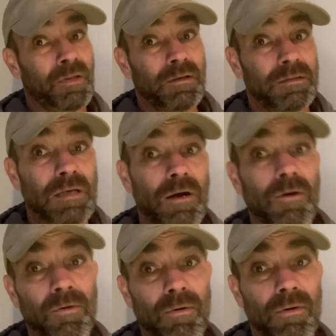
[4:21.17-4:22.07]

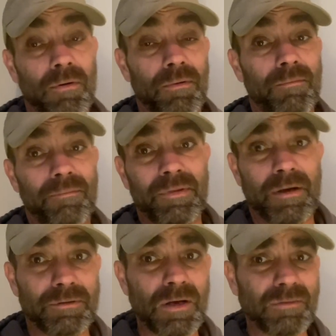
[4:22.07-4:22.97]
So, you
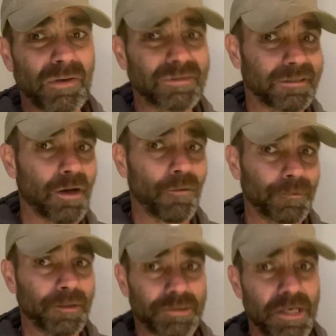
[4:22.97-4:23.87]
know, don't just go for
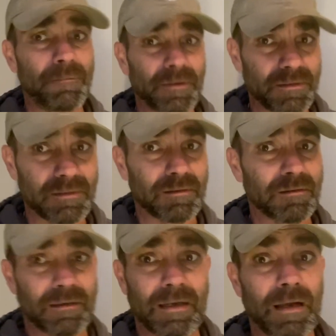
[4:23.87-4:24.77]
the cheapest.
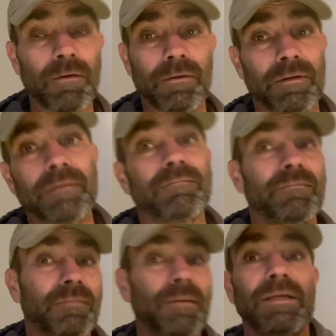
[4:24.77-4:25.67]
And
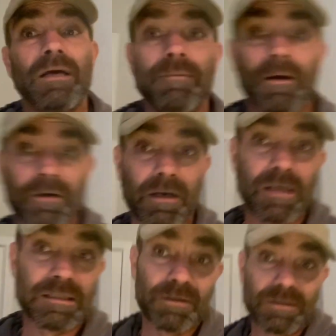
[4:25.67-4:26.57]
let me tell you about her
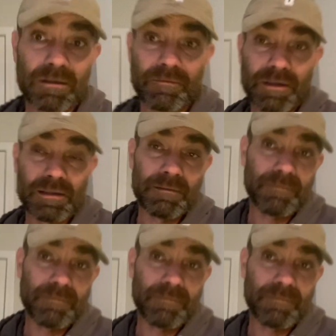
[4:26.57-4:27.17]
customer service.